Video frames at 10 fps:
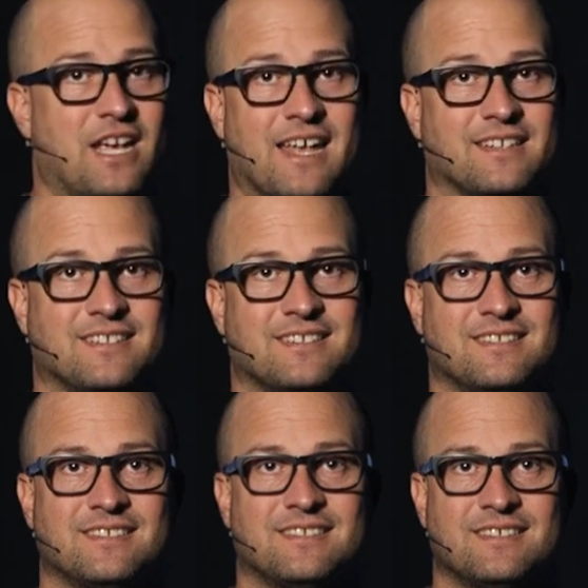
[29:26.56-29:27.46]

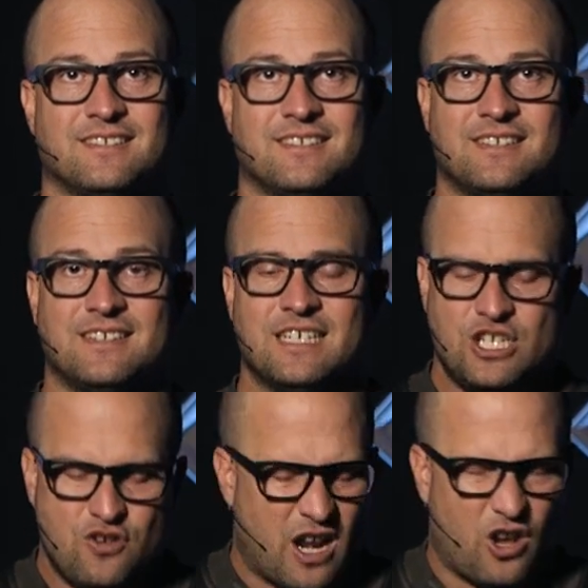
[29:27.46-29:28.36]
chance.
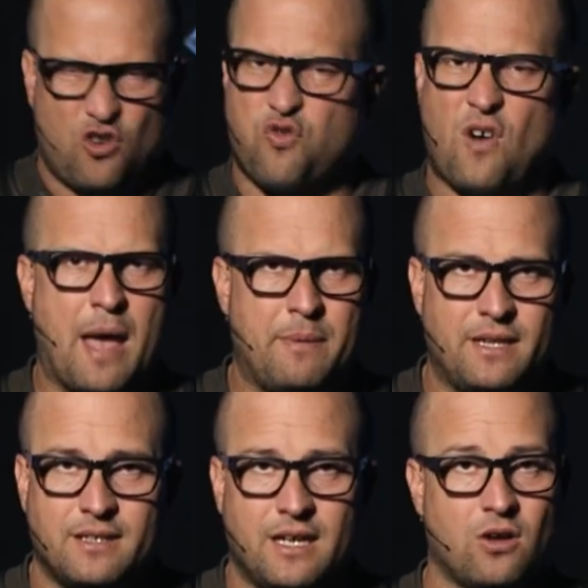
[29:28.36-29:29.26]
You got to grab
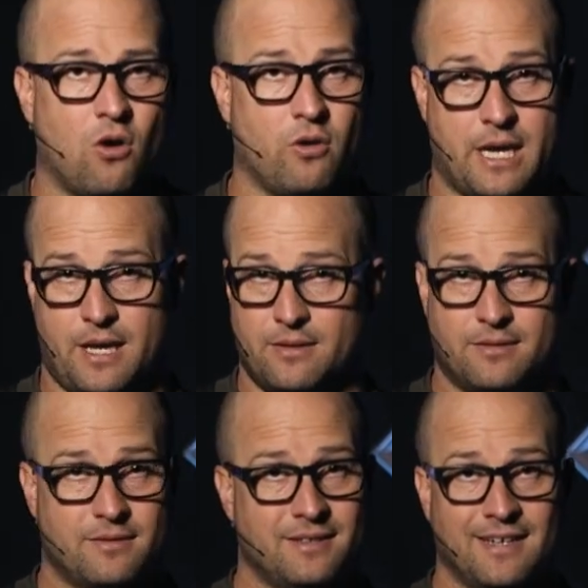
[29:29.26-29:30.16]
it and go, okay,
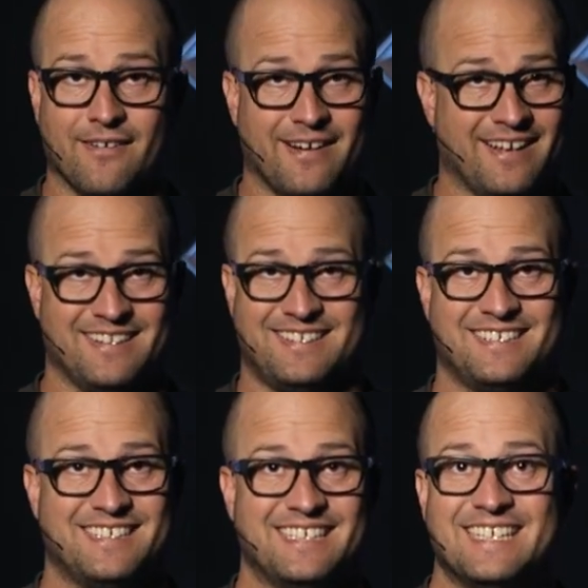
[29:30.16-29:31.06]
here it is.
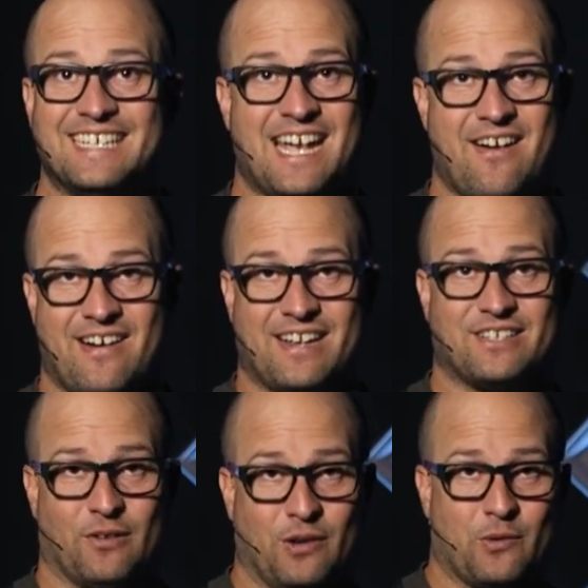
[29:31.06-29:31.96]
Here it
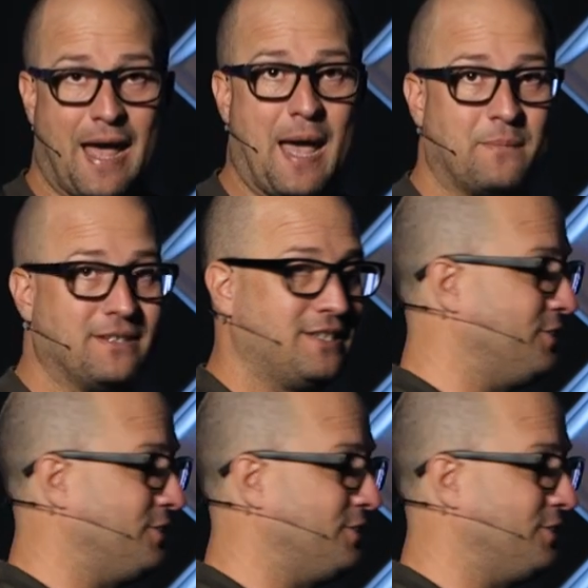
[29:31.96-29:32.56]
is. So look what happens